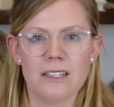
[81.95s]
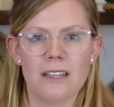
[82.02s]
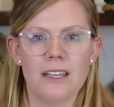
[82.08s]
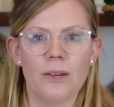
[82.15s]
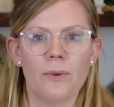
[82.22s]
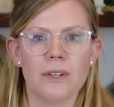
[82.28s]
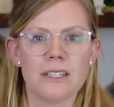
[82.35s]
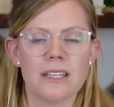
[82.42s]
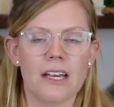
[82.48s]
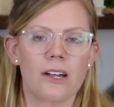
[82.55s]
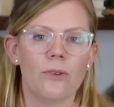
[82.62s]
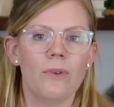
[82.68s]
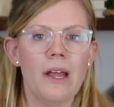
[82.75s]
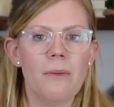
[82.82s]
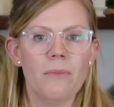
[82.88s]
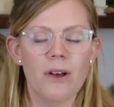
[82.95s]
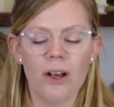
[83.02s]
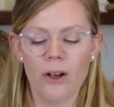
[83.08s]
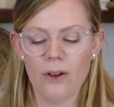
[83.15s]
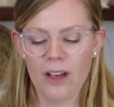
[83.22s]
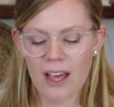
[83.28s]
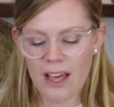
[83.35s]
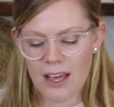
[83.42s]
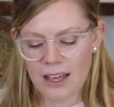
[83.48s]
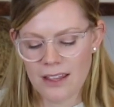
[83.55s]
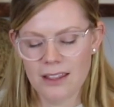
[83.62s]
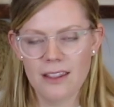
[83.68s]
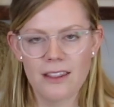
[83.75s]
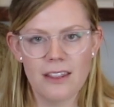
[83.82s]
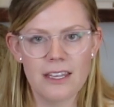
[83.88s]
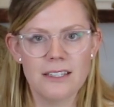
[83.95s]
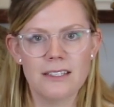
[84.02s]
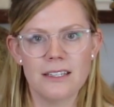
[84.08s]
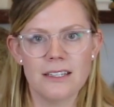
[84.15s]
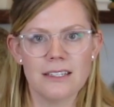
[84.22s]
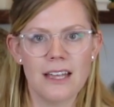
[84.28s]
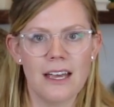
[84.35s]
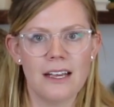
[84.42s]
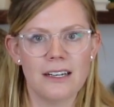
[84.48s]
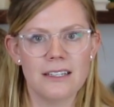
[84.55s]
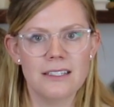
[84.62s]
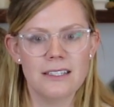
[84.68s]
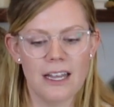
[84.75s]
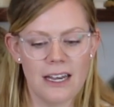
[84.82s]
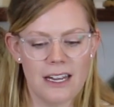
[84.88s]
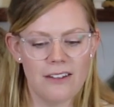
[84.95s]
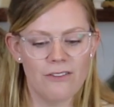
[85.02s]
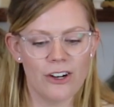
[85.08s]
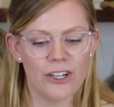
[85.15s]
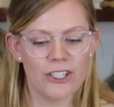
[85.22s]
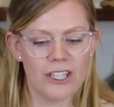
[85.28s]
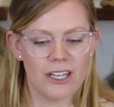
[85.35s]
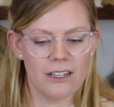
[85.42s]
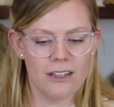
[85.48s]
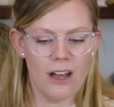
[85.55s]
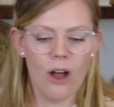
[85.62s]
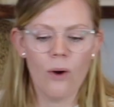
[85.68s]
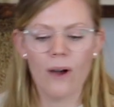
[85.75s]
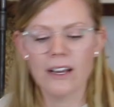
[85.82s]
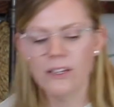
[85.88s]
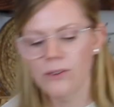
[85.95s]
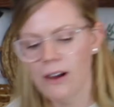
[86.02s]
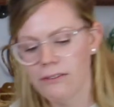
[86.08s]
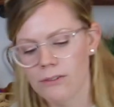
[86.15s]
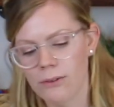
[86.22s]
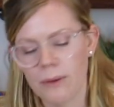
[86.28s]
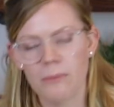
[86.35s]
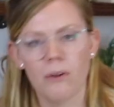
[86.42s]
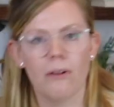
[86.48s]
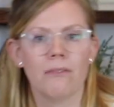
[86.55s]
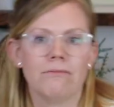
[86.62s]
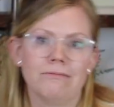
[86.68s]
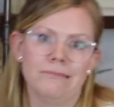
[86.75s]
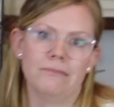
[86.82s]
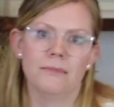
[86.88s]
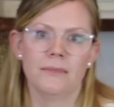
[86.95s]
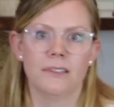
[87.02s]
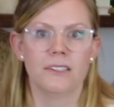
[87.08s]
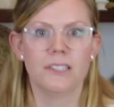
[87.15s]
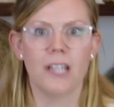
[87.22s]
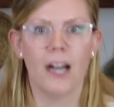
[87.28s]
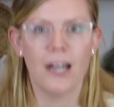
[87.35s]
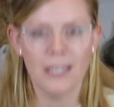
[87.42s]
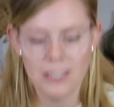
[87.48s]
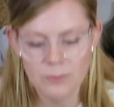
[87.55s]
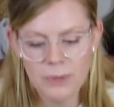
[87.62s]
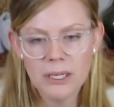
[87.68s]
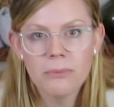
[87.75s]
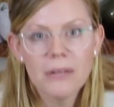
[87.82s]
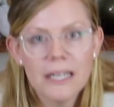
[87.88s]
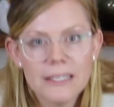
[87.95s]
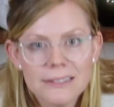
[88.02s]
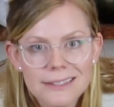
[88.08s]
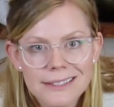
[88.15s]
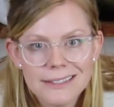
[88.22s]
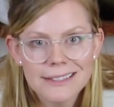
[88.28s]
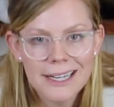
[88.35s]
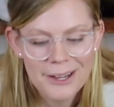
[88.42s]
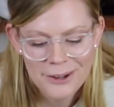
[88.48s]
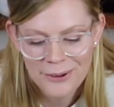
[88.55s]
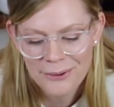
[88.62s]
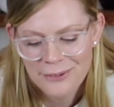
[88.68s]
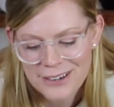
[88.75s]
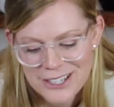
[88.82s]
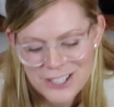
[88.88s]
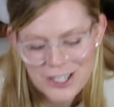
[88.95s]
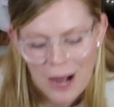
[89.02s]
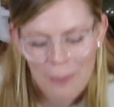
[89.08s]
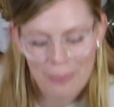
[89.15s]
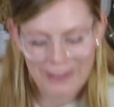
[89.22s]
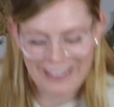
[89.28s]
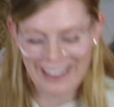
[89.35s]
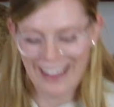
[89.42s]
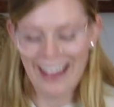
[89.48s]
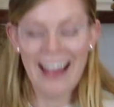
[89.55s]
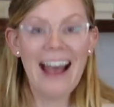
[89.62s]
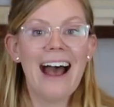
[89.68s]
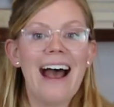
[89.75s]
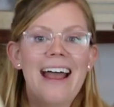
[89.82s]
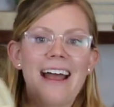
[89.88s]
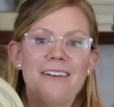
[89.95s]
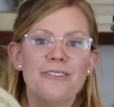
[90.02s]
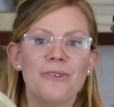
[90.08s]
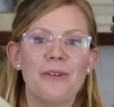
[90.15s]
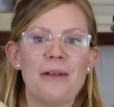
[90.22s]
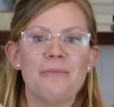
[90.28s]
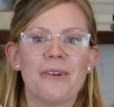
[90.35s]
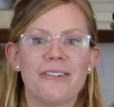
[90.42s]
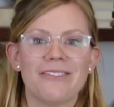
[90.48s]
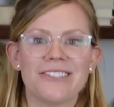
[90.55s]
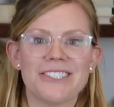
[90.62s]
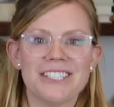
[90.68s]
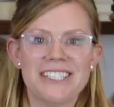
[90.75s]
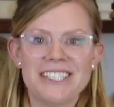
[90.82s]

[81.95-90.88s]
I think one's like a rainbow. This is like a sunny version. Oh, I do have a rainbow. Sorry, it's been a minute since I went shopping. I have the rainbow version